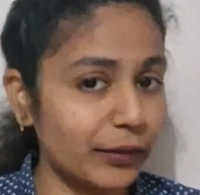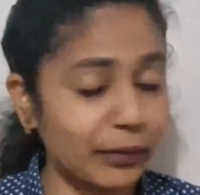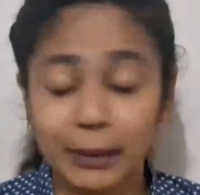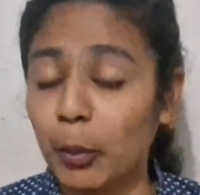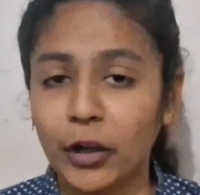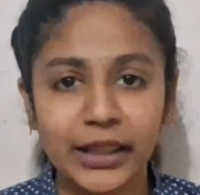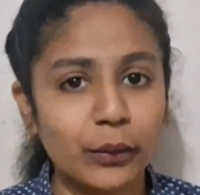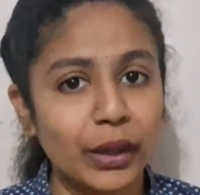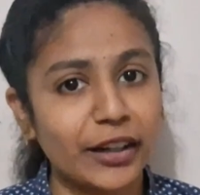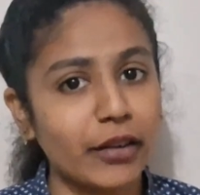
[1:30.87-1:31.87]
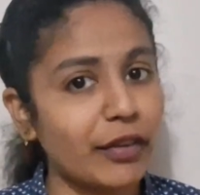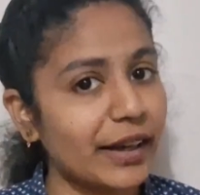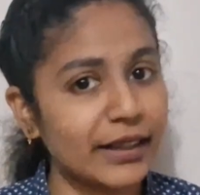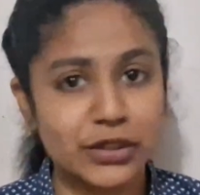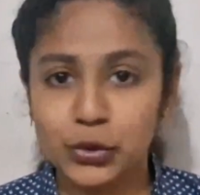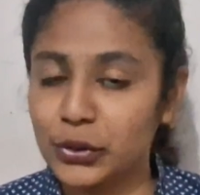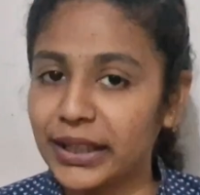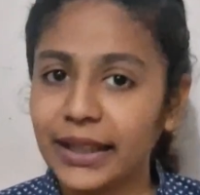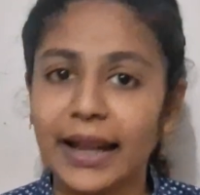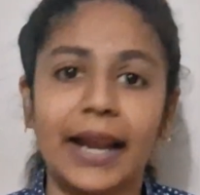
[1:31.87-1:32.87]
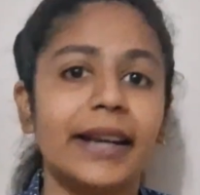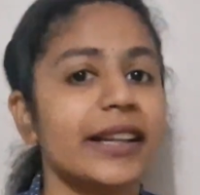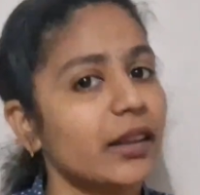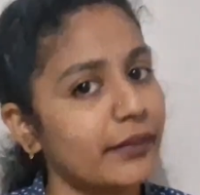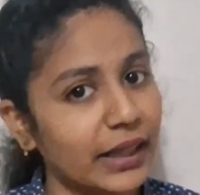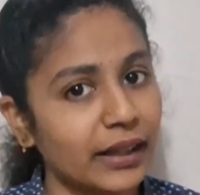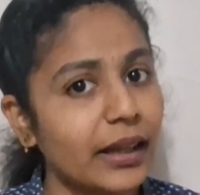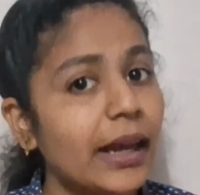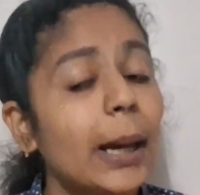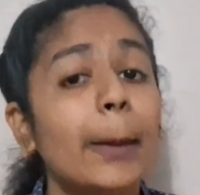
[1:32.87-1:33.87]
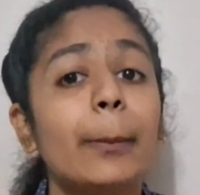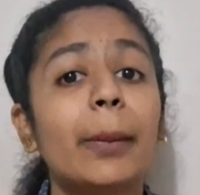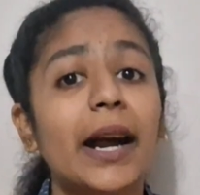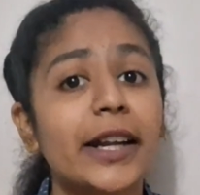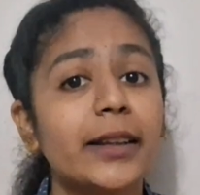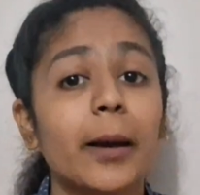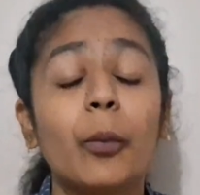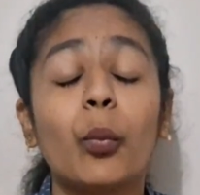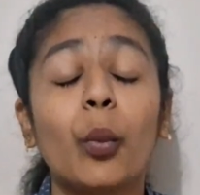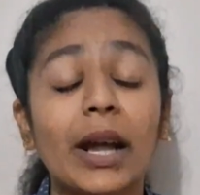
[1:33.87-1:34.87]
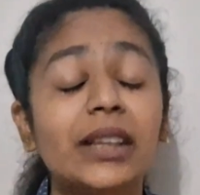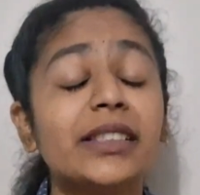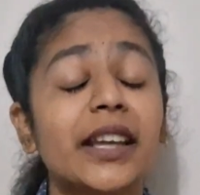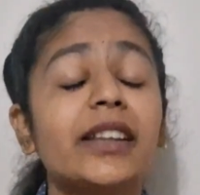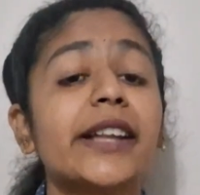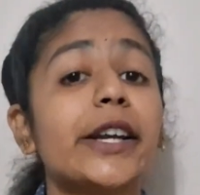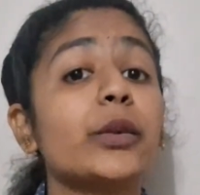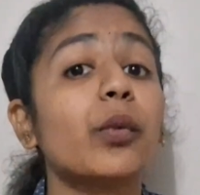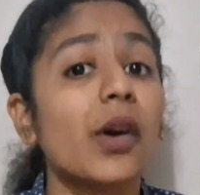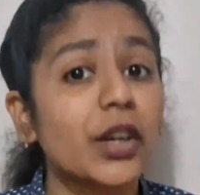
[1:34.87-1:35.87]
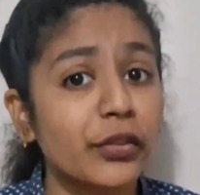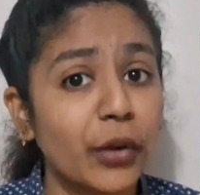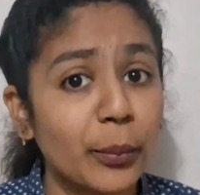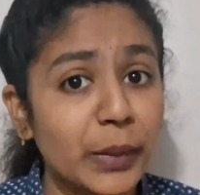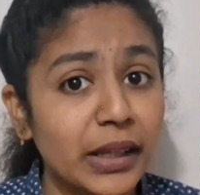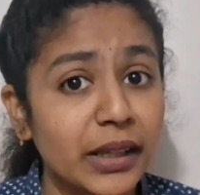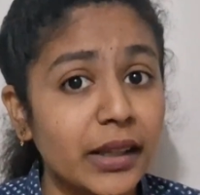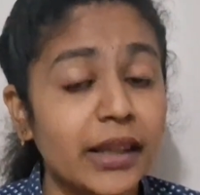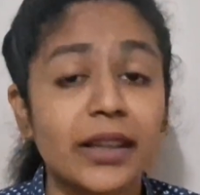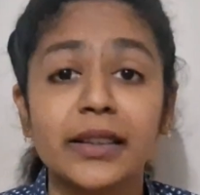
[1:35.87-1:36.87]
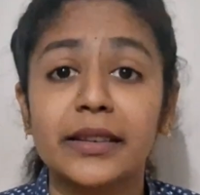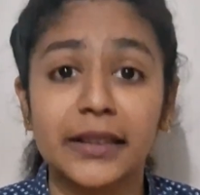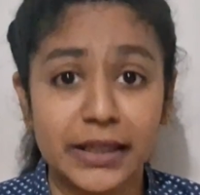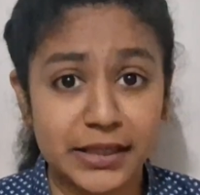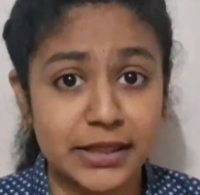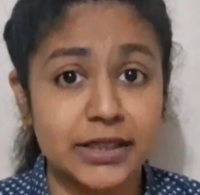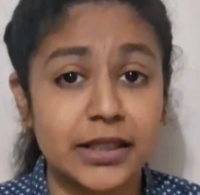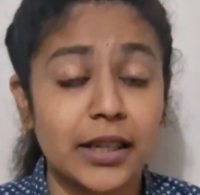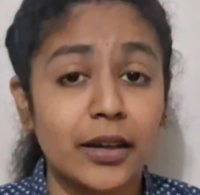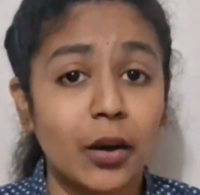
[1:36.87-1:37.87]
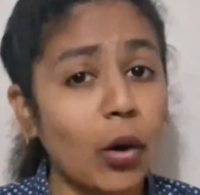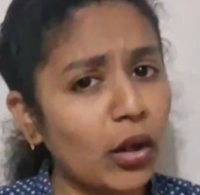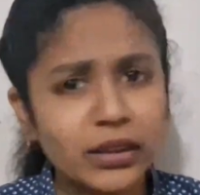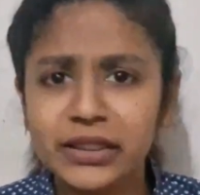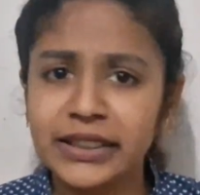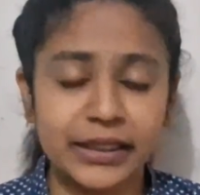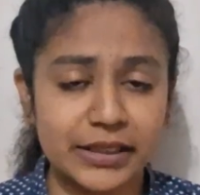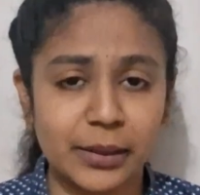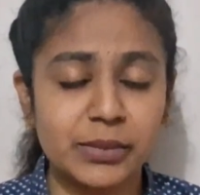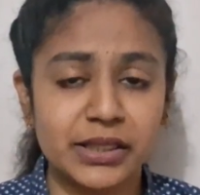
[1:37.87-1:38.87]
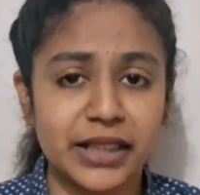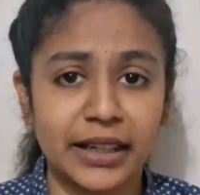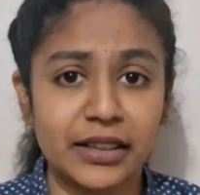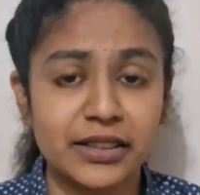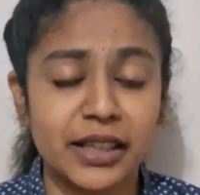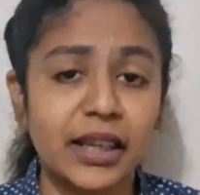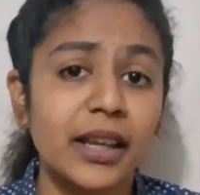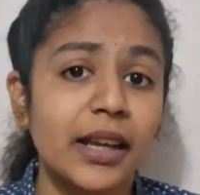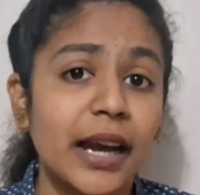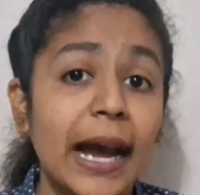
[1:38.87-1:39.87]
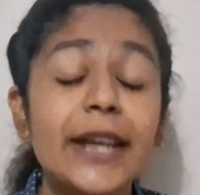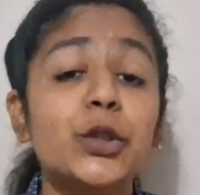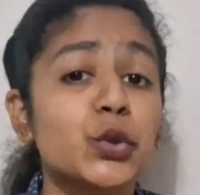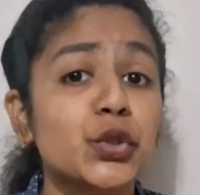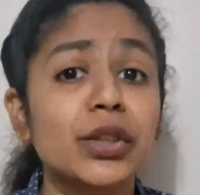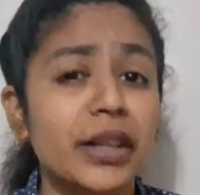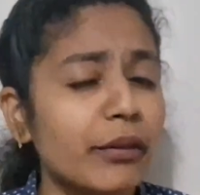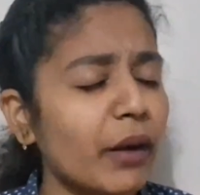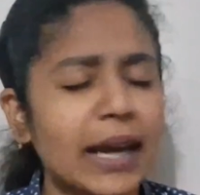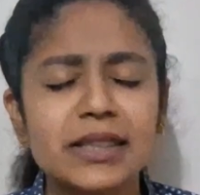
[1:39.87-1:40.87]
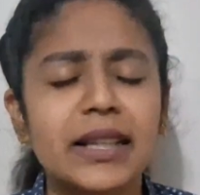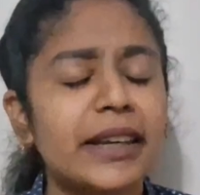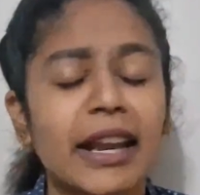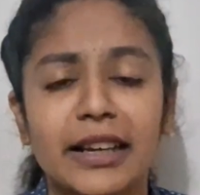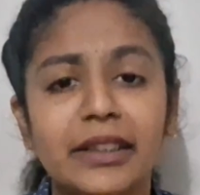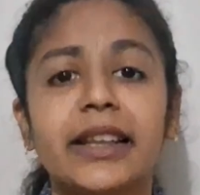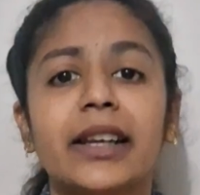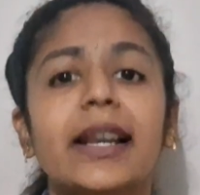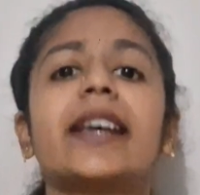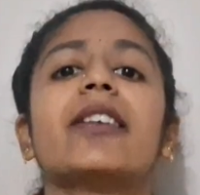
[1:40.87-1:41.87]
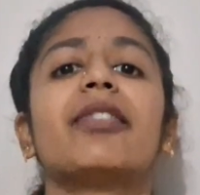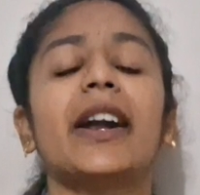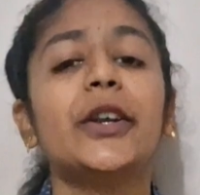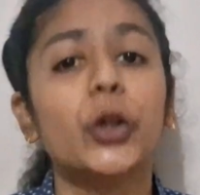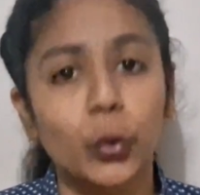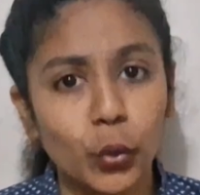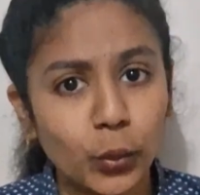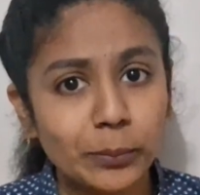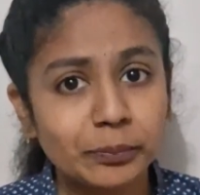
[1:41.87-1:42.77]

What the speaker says: for morning 1.5 hour I used to read, and evening. But one thing that worked for me in this, all the theory subjects, I can say, I used to revise like anything. Like if I do